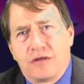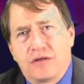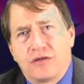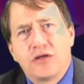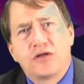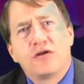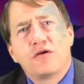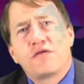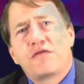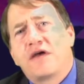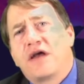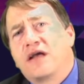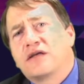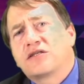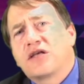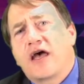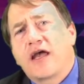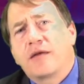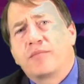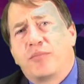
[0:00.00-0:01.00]
to do
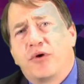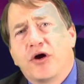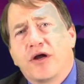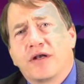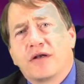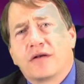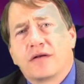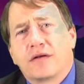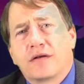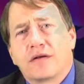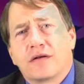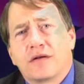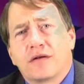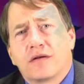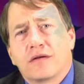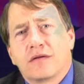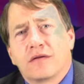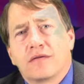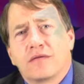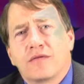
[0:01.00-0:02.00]
things like put
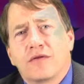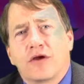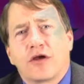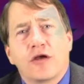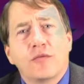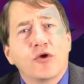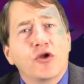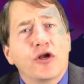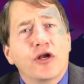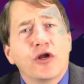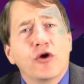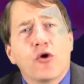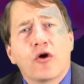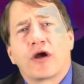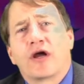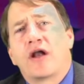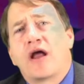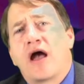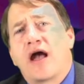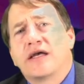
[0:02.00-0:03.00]
the community
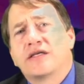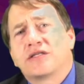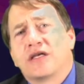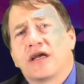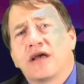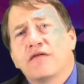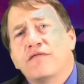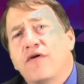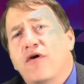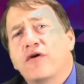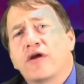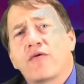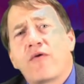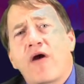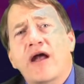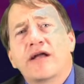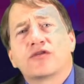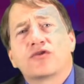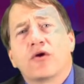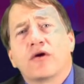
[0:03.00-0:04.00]
organizing and voting
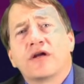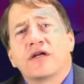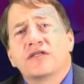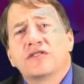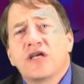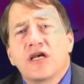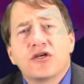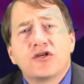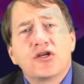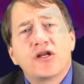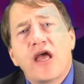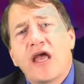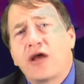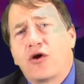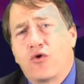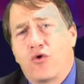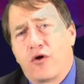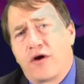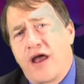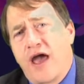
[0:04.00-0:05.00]
rights organization
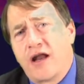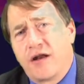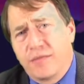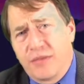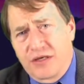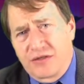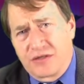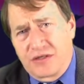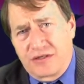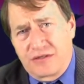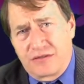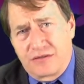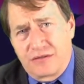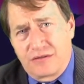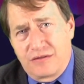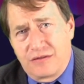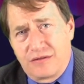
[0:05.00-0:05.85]
Acorn out of business.